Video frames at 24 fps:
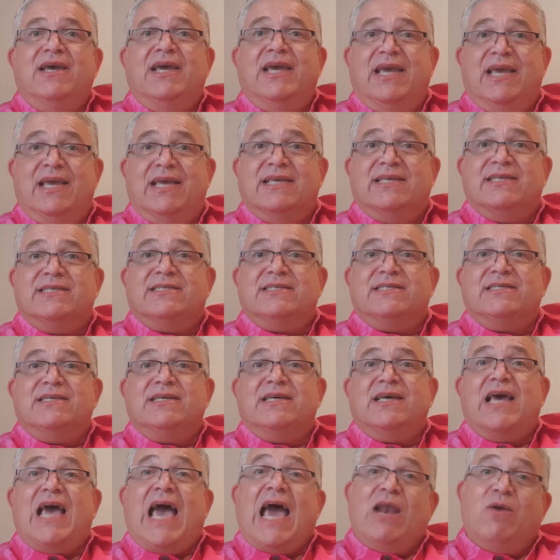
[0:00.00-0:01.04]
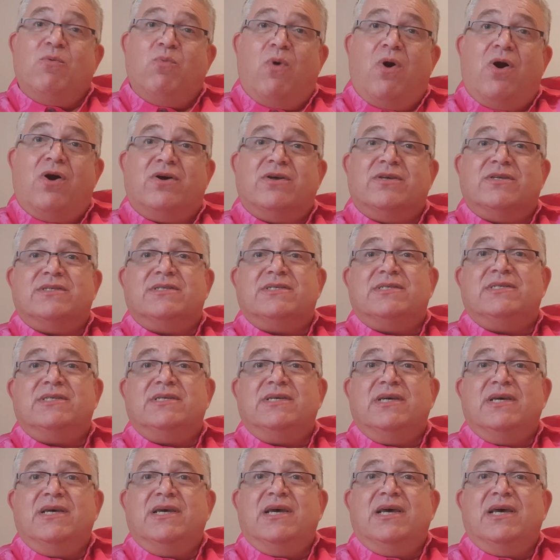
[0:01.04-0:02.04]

is, and was,